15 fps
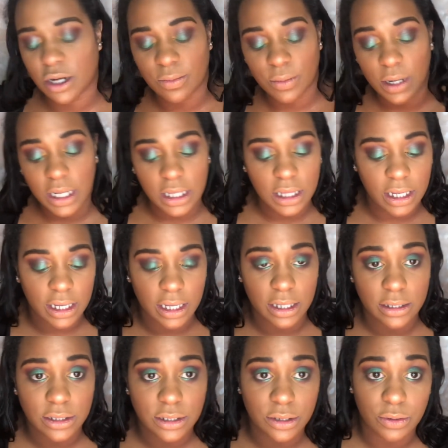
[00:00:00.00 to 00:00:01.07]
I'm running
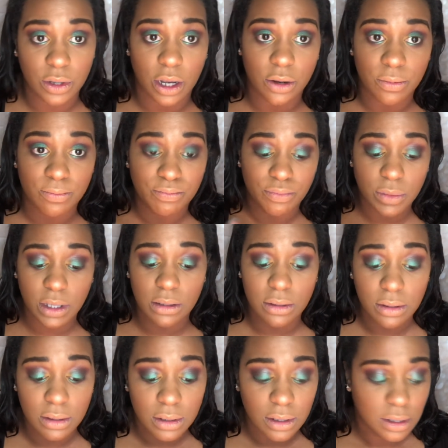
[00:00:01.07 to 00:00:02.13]
late, so no.
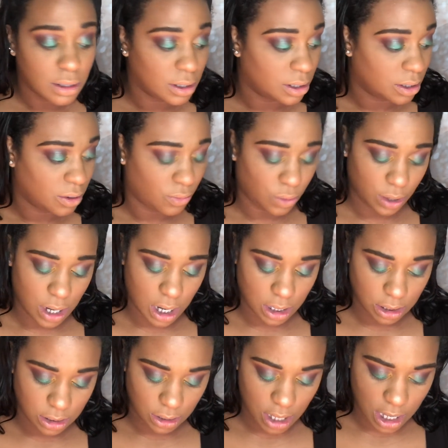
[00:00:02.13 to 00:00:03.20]
We're not
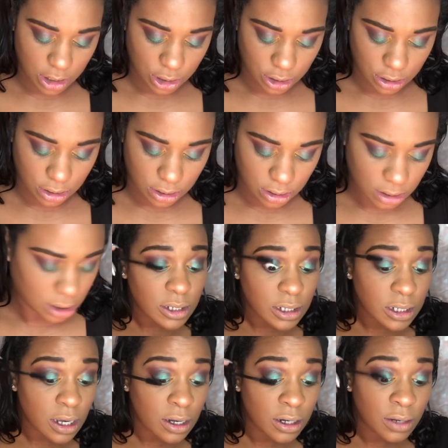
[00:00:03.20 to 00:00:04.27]
gonna do lashes. am I
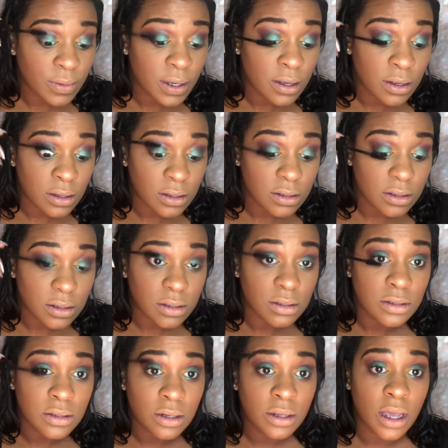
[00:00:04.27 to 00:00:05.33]
talking about?
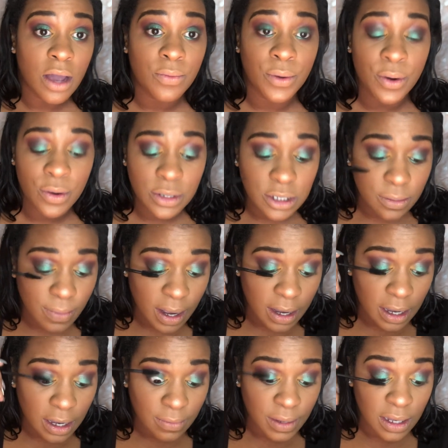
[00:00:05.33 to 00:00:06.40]
So yeah, we're going to
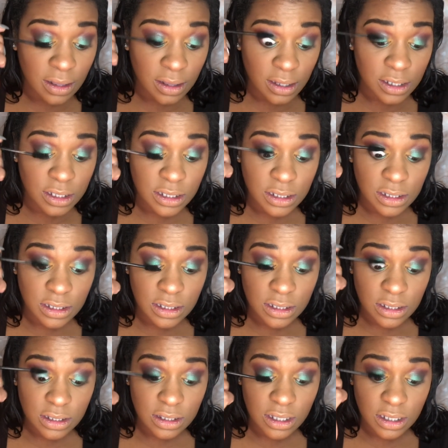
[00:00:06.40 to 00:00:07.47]
Miami
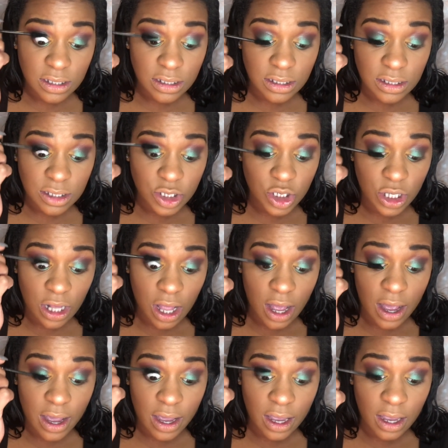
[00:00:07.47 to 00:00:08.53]
this this
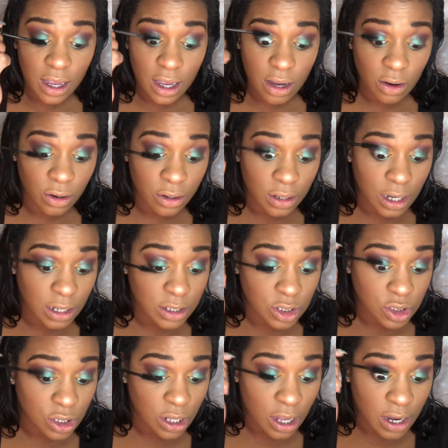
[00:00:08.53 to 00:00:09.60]
July, or next
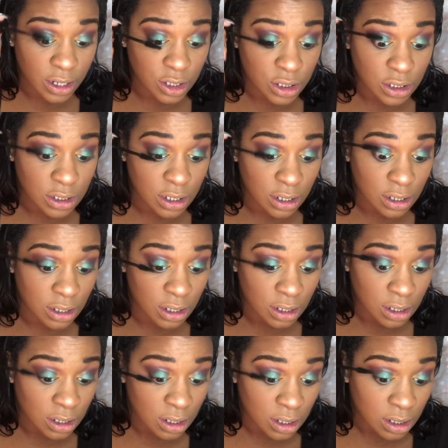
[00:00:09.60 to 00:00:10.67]
July, I should say.
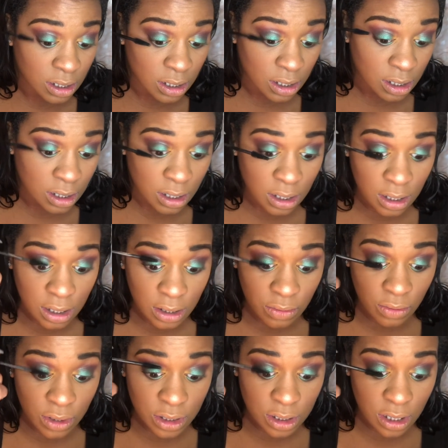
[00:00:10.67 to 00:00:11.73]

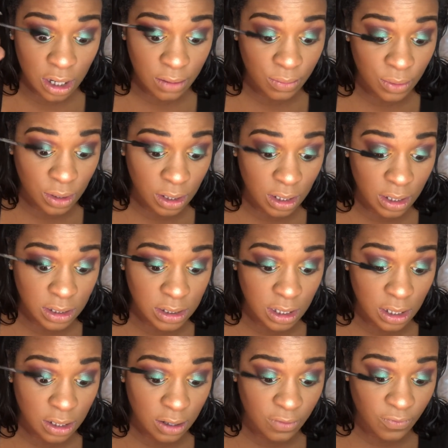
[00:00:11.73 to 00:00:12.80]
Which I'm really
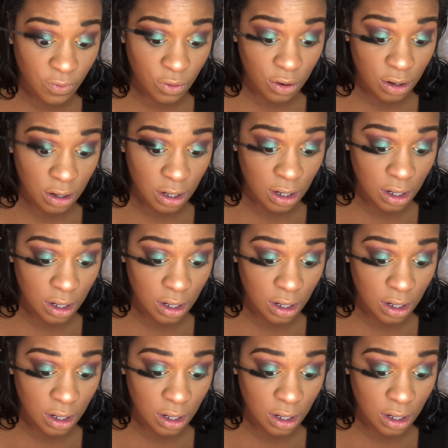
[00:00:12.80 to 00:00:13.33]
excited for.